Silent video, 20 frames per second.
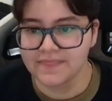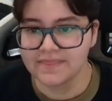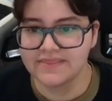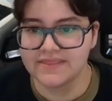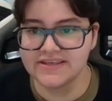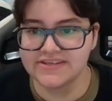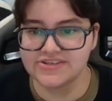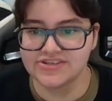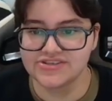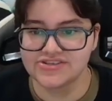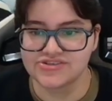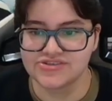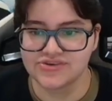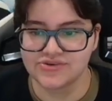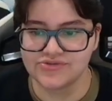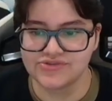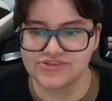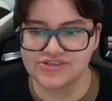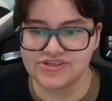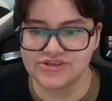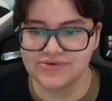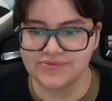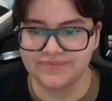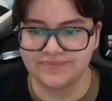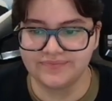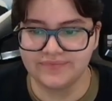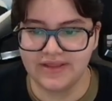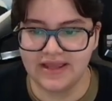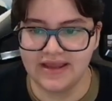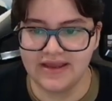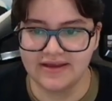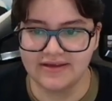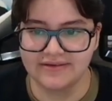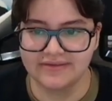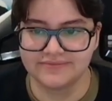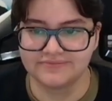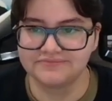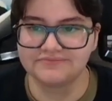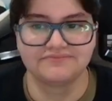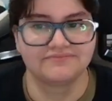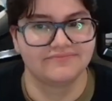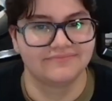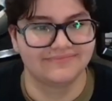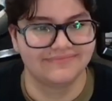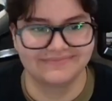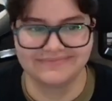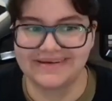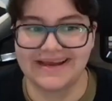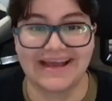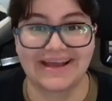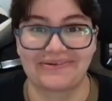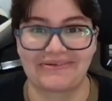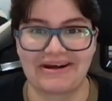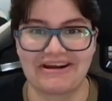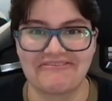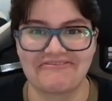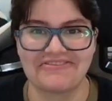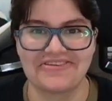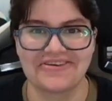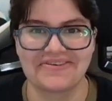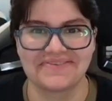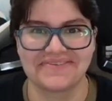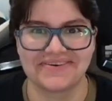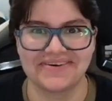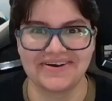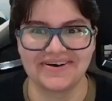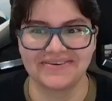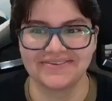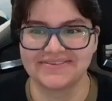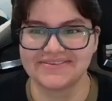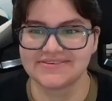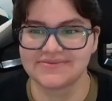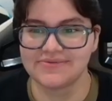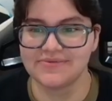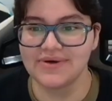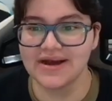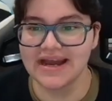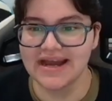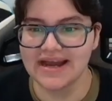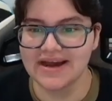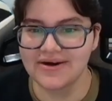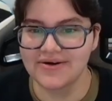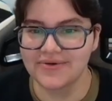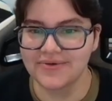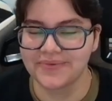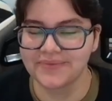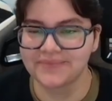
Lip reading: This just shows you a graph view of your notes. Wow.